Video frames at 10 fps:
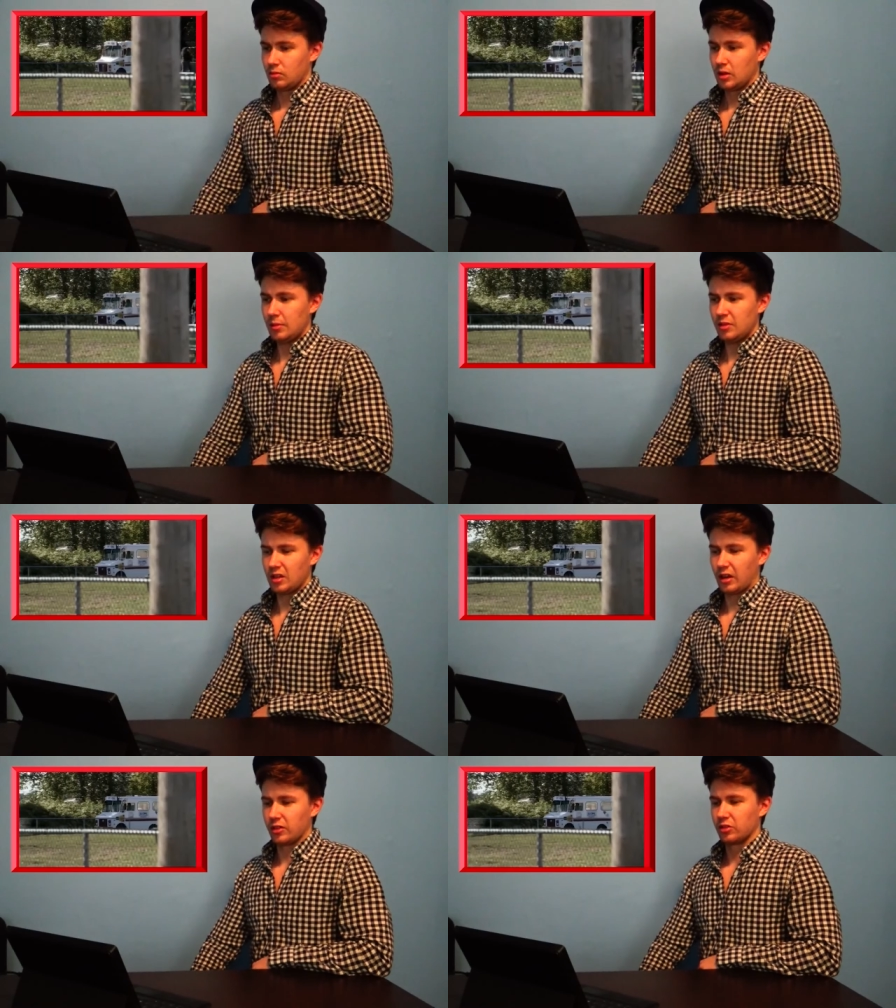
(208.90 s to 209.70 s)
What happened to
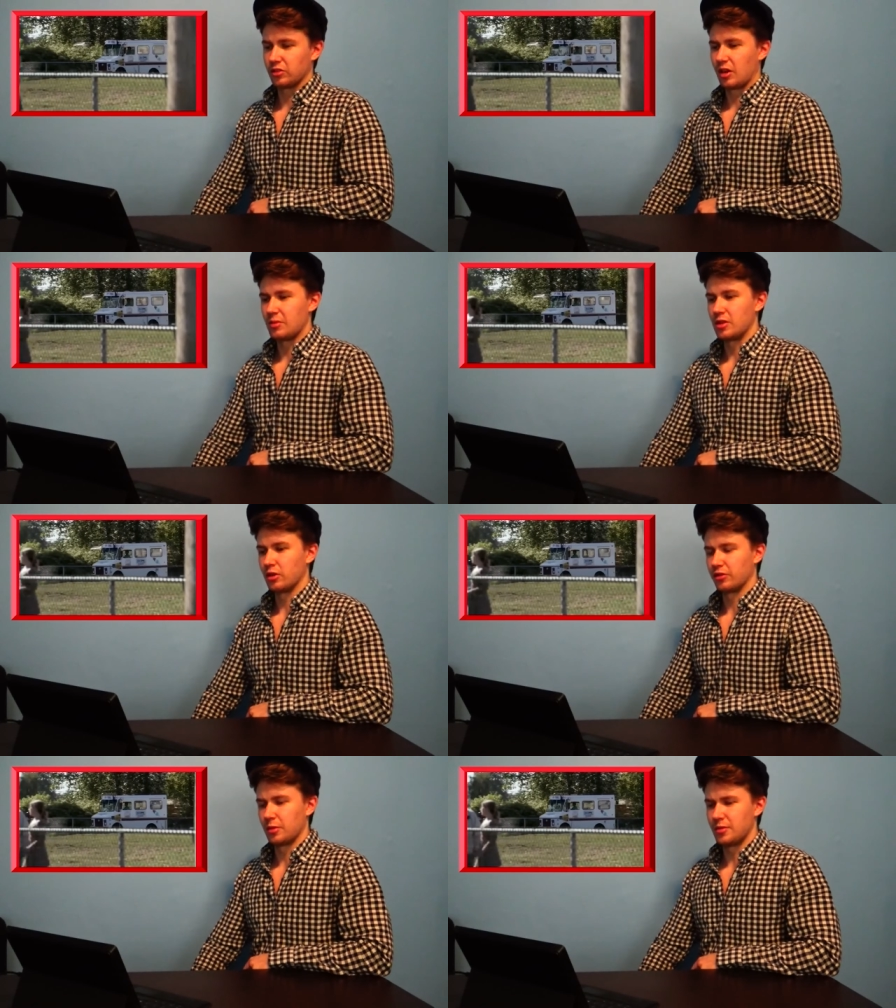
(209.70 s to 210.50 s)
that other zombie girl
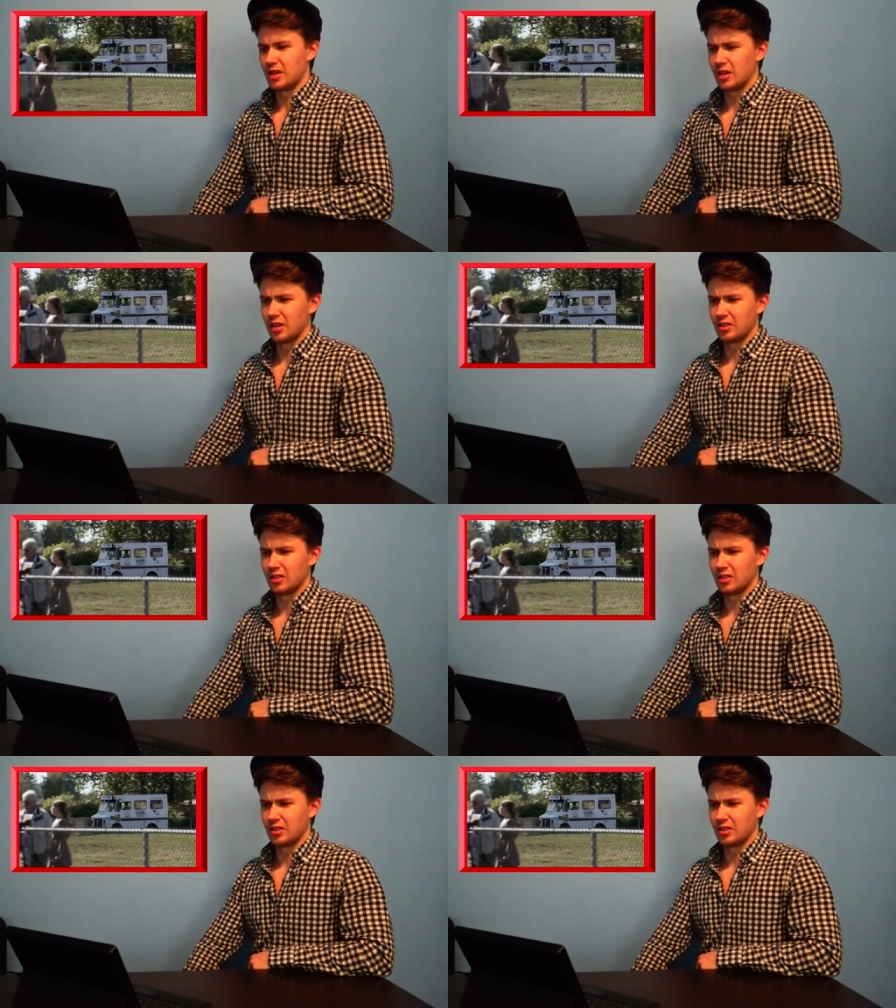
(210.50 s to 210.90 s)
from the beginning?